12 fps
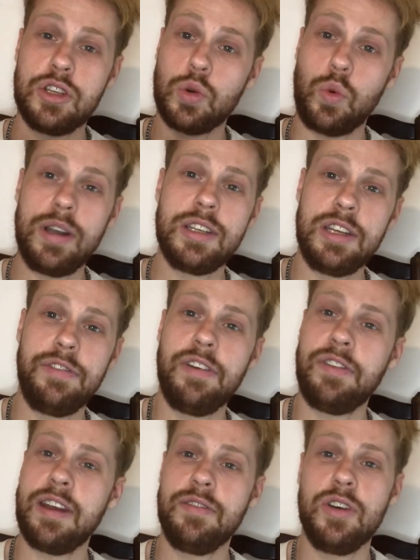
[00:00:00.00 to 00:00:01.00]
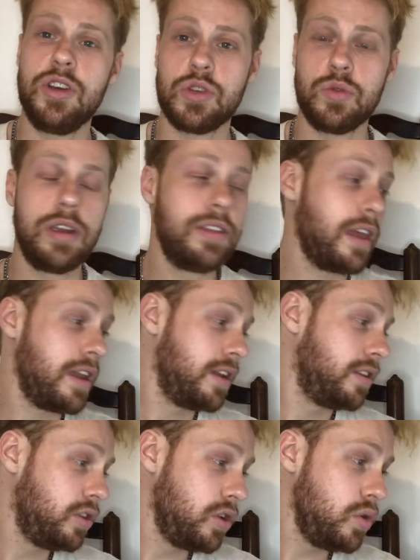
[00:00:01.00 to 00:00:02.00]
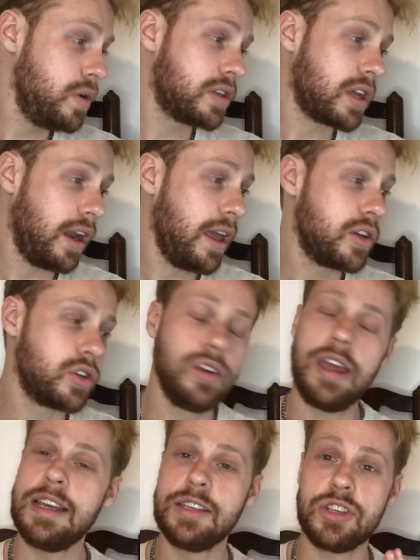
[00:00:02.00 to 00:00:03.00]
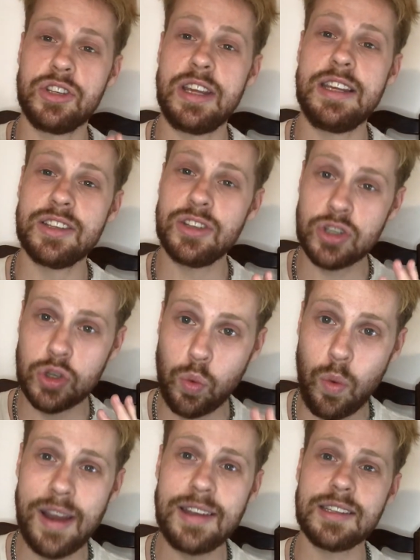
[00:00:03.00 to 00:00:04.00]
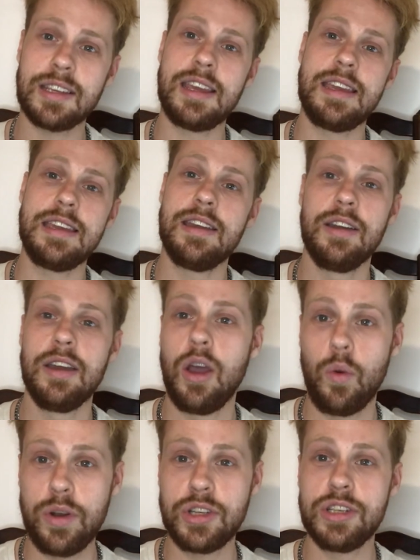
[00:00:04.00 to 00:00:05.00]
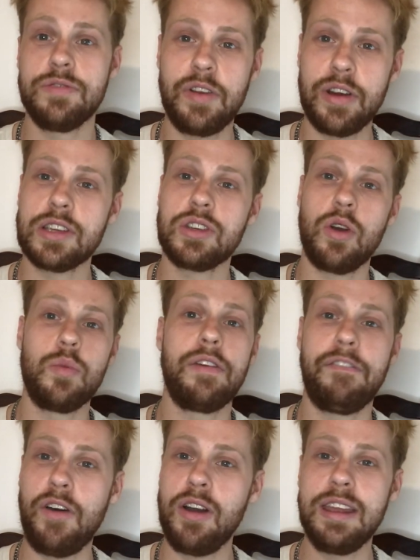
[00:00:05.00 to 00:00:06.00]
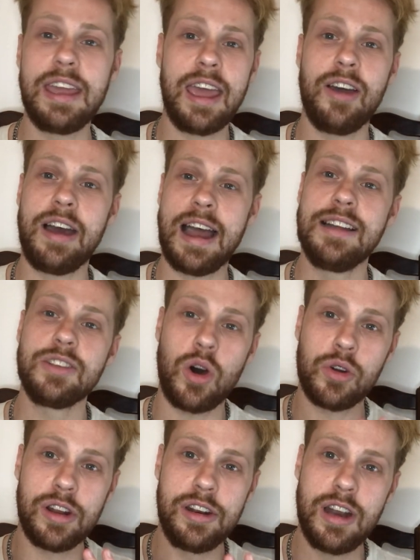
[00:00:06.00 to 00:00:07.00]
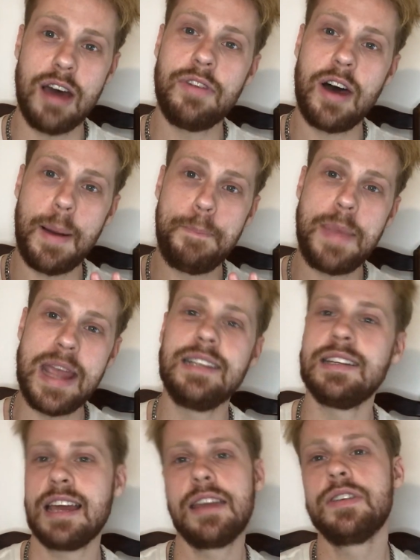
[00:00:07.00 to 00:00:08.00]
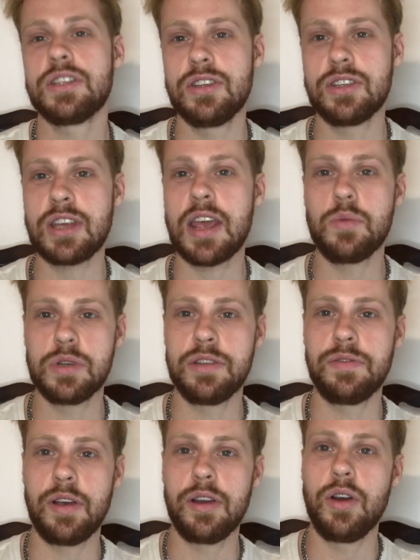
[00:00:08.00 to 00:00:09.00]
25th anniversary, the newest collection is Season 20, which is very exciting. We're finally getting our hands on another Peter Davison set, which is very